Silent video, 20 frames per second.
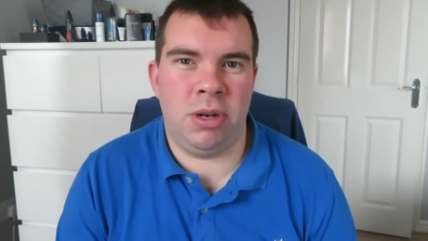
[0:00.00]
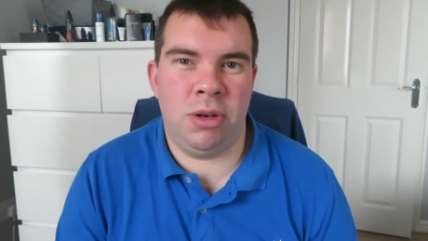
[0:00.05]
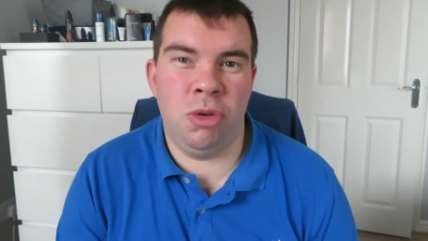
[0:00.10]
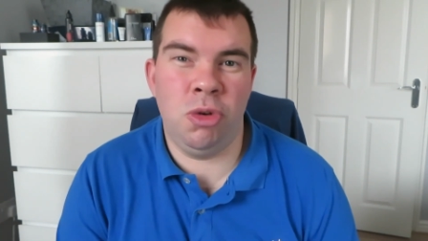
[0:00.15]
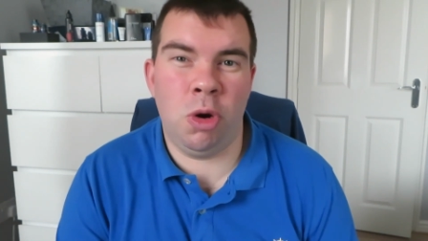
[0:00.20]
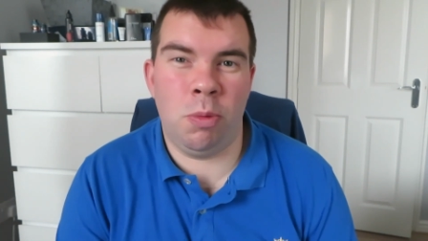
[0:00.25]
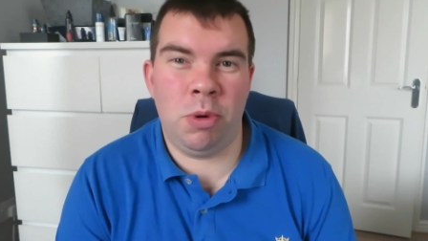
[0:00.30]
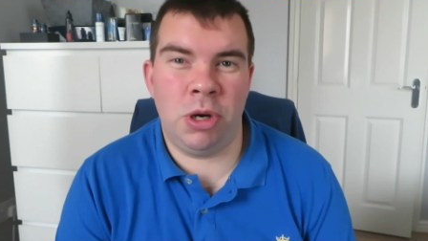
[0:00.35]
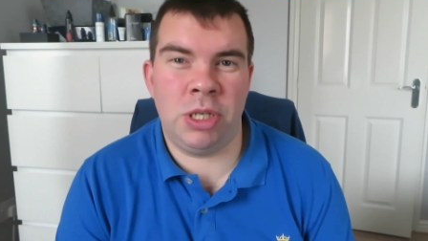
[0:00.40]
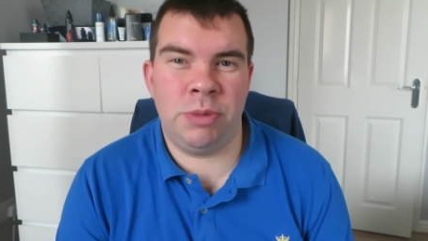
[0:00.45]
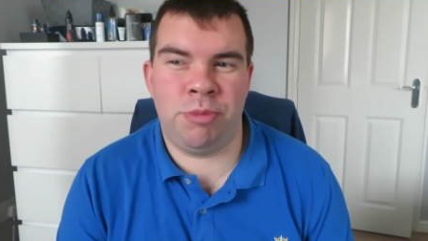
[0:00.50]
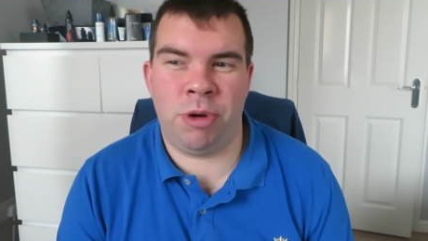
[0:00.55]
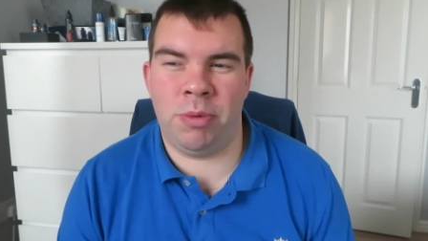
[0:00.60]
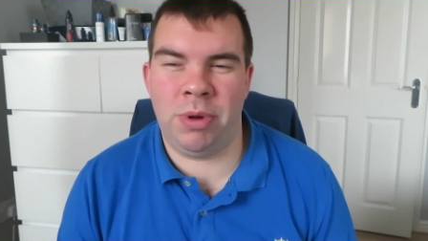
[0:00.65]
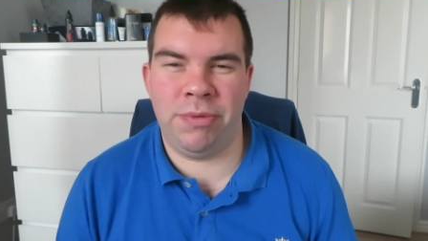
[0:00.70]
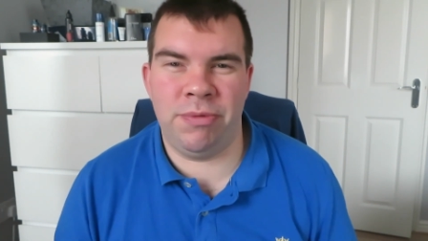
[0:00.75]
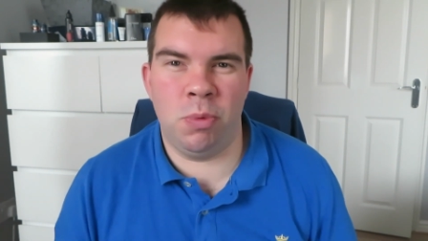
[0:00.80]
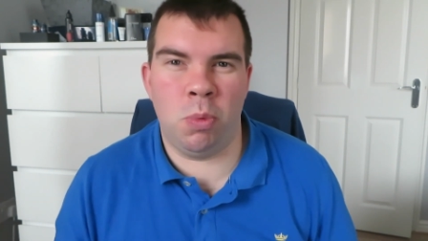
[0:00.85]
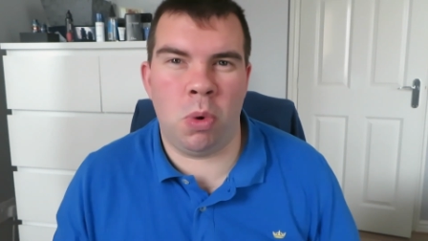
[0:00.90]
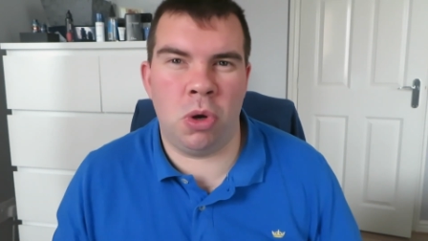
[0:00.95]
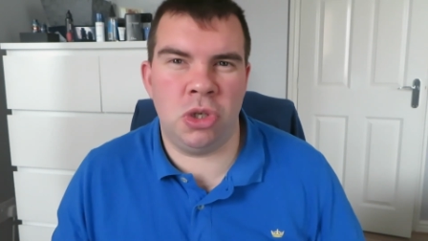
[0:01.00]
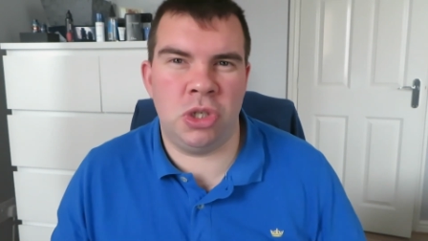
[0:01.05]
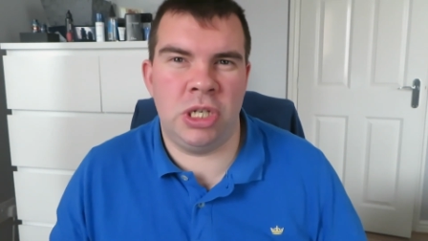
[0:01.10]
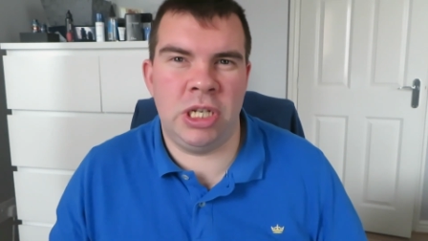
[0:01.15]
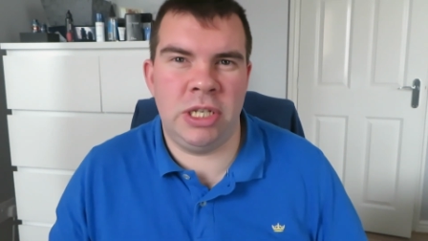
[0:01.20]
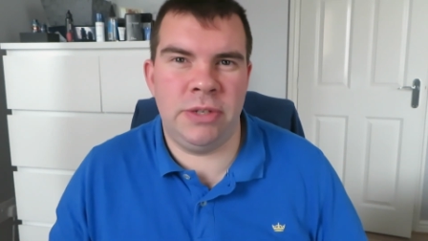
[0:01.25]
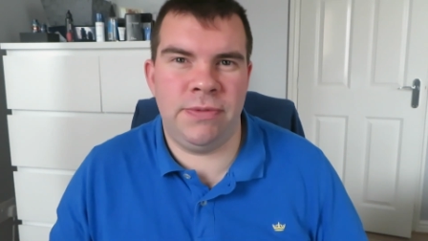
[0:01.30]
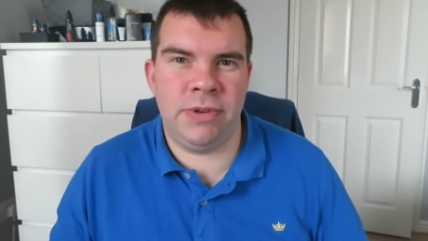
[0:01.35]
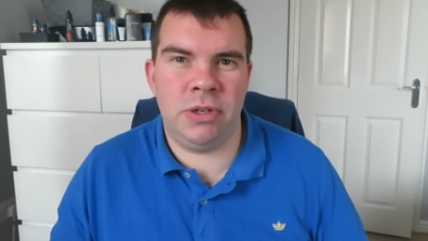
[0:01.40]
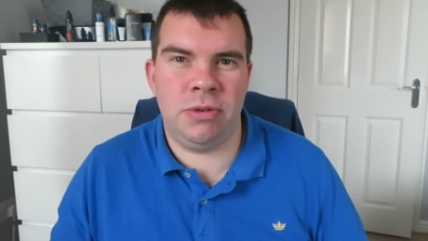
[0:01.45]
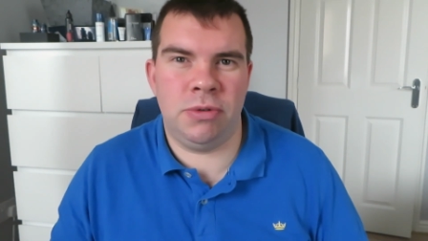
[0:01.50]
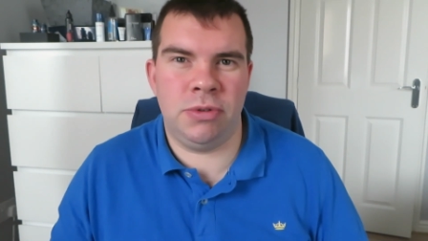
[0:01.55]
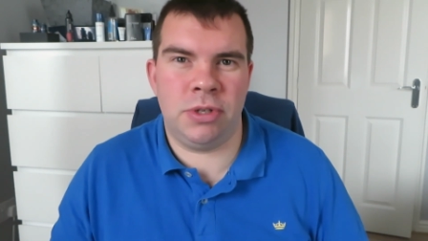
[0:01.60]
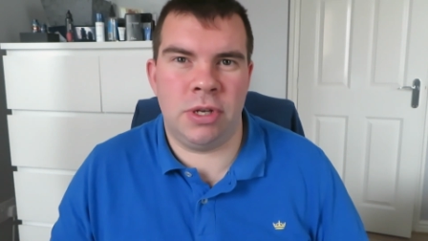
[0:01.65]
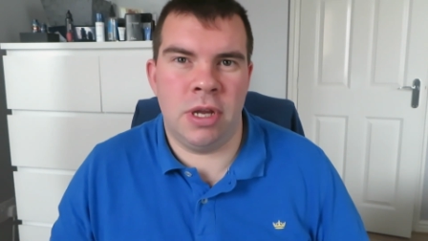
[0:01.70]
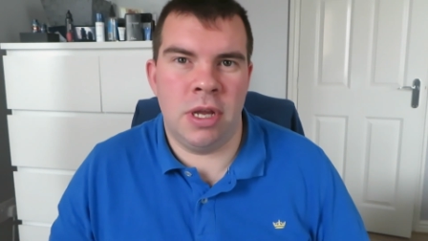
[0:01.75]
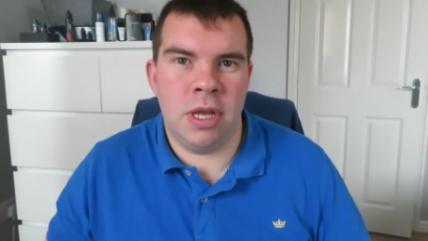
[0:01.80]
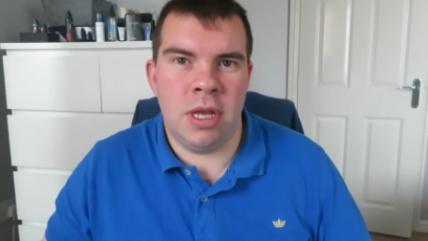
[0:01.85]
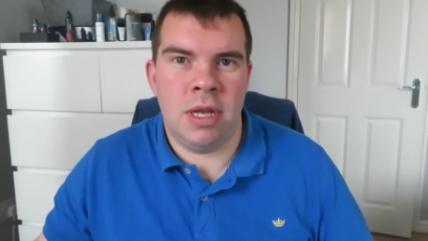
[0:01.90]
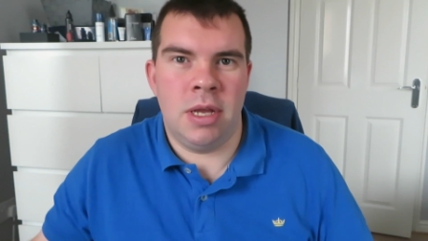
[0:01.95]
Nobody's probably even watching these videos.
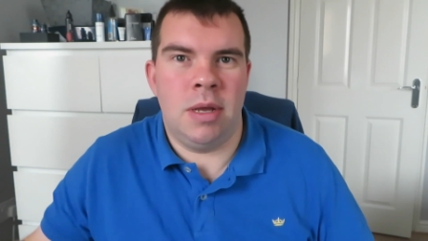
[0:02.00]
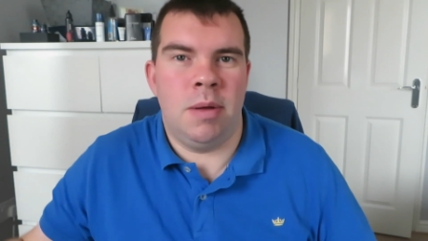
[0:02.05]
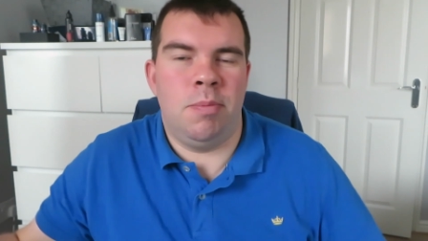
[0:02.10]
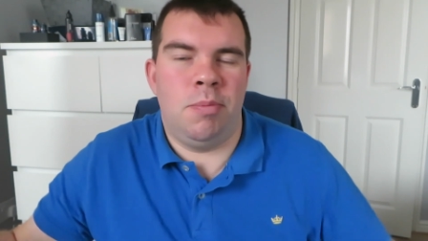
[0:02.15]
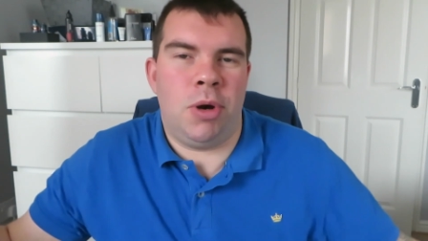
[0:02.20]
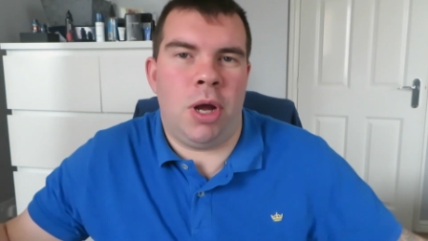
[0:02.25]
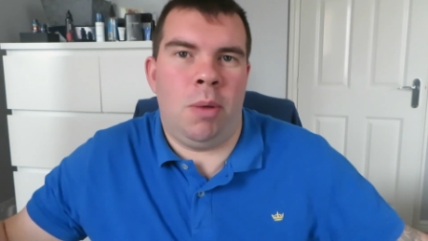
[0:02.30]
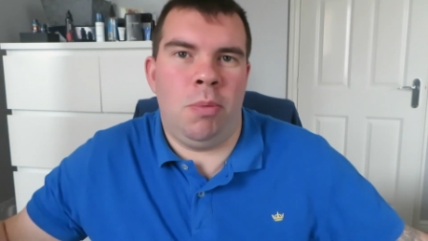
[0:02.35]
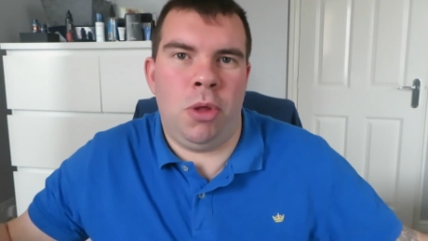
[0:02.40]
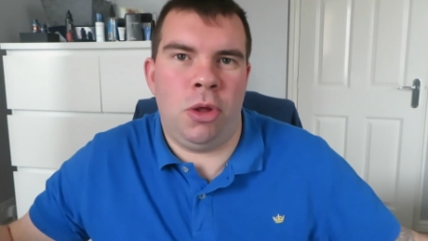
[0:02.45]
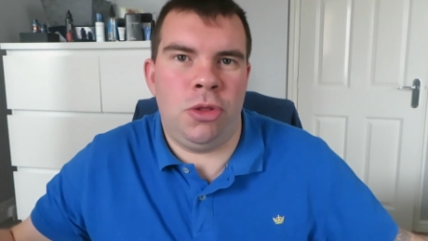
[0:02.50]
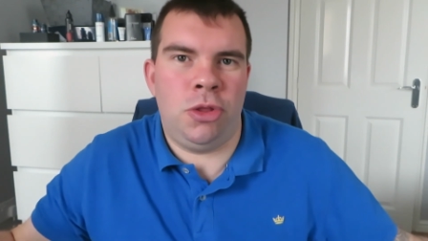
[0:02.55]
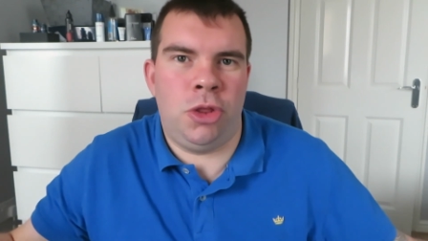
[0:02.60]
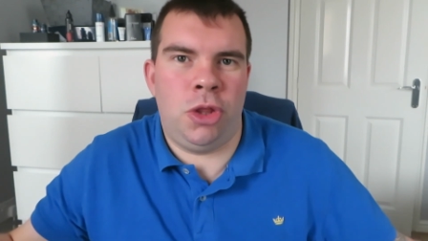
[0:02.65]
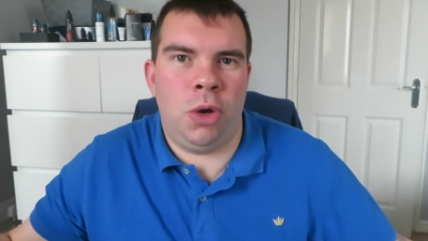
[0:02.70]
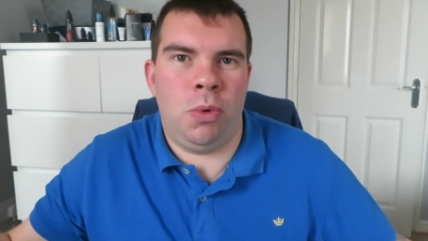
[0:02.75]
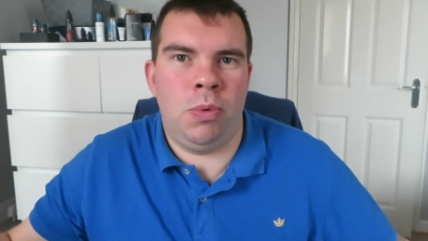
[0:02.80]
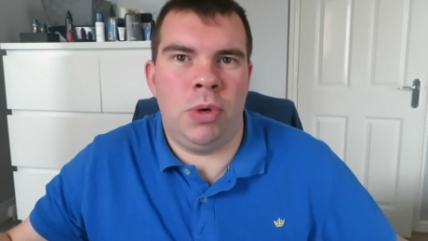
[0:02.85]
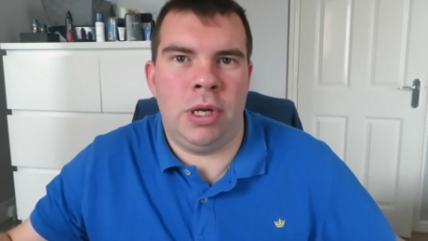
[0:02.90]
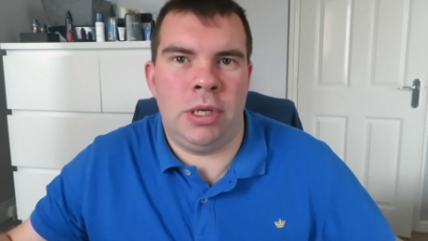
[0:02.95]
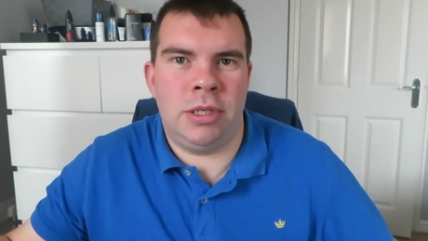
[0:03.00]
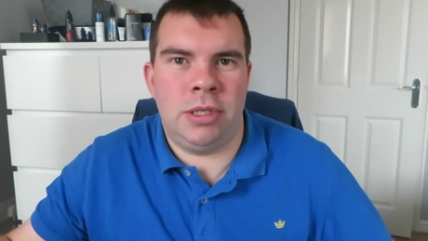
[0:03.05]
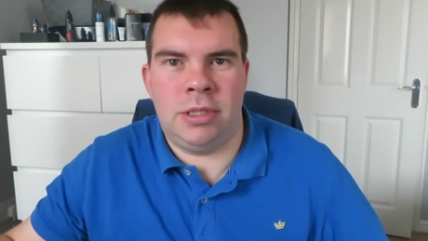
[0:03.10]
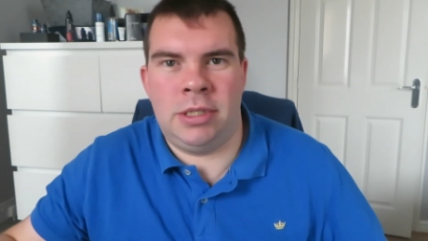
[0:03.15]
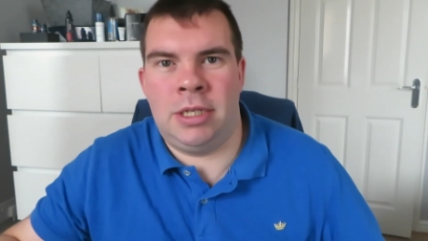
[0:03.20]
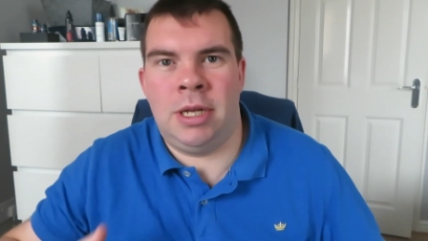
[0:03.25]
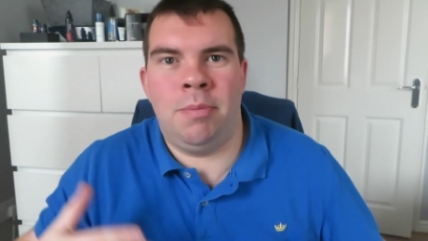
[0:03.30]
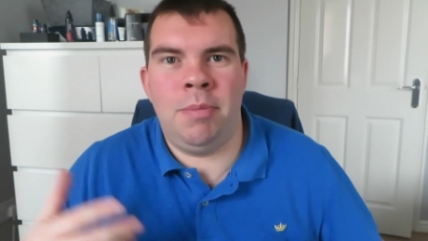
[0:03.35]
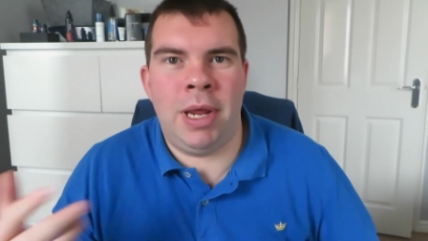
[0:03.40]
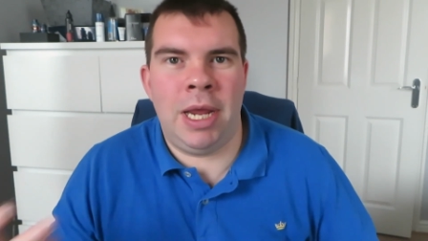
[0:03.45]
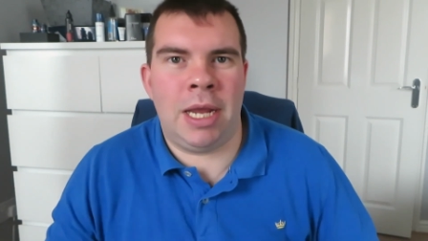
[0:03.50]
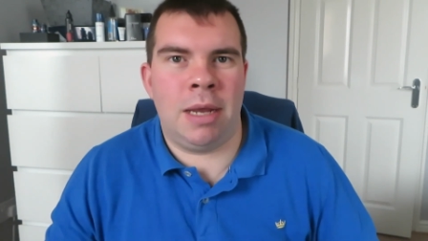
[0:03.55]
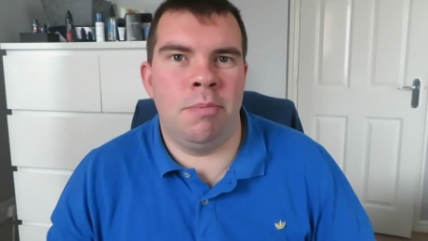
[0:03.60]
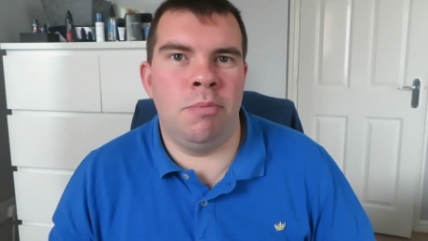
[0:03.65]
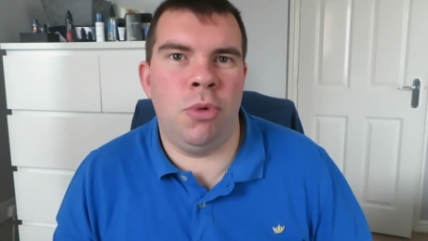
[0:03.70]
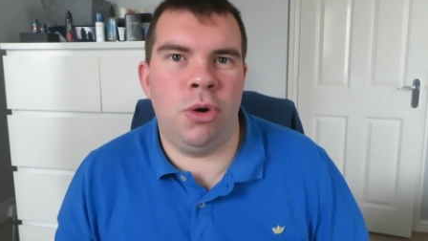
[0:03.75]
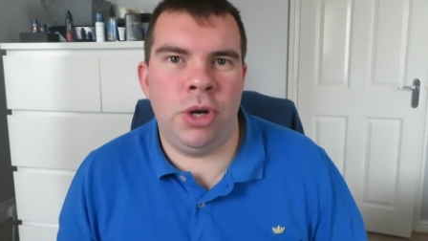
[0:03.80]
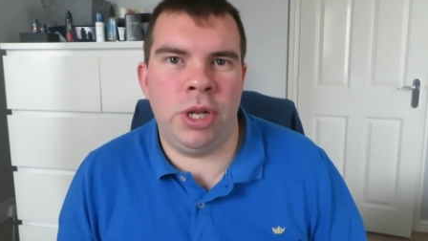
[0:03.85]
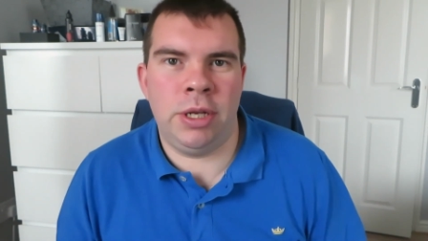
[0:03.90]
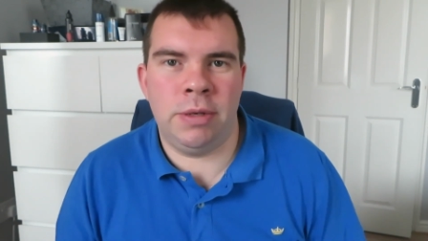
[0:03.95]
But I'm not doing it to make
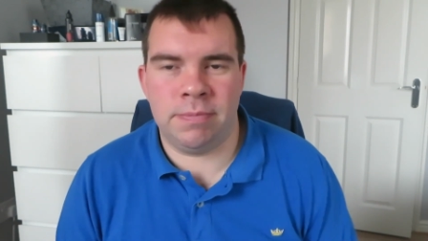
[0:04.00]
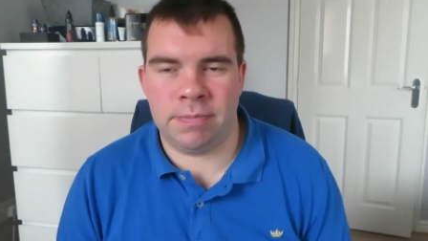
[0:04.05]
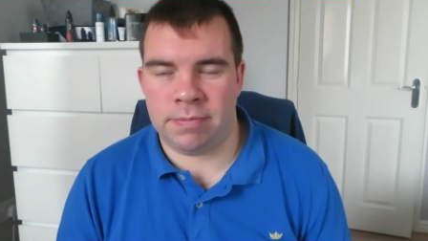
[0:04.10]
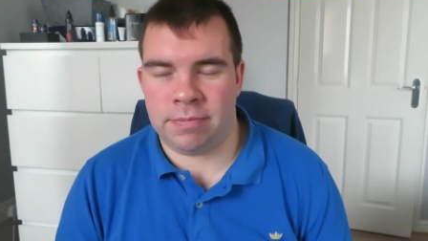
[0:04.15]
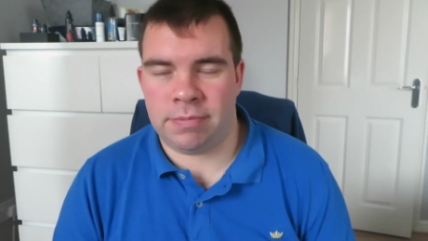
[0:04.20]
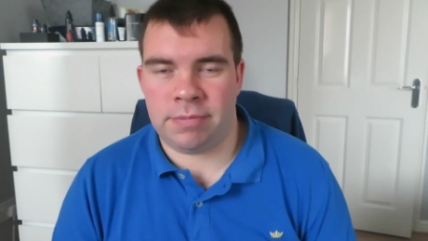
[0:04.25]
money,